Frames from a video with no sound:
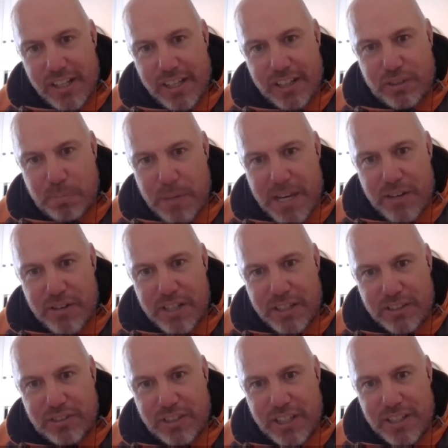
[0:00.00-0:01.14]

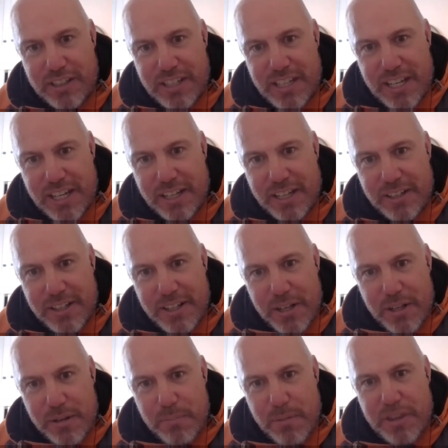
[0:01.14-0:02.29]
experiencing the
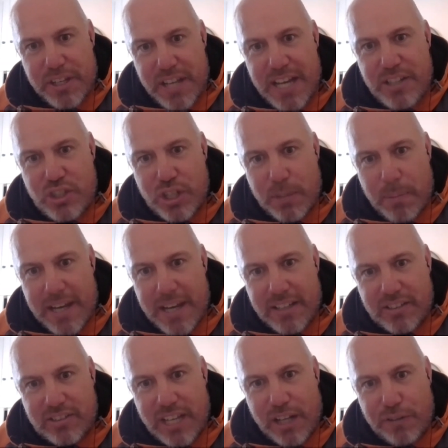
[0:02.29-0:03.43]
Mother Nature by
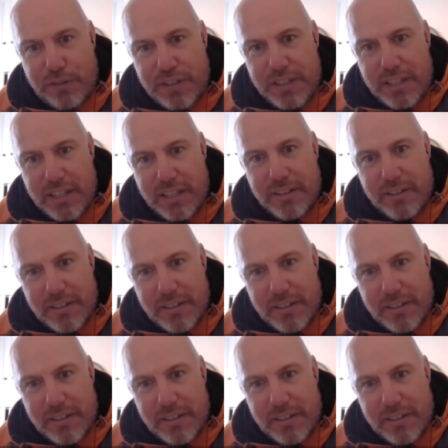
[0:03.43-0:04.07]
yourself in a,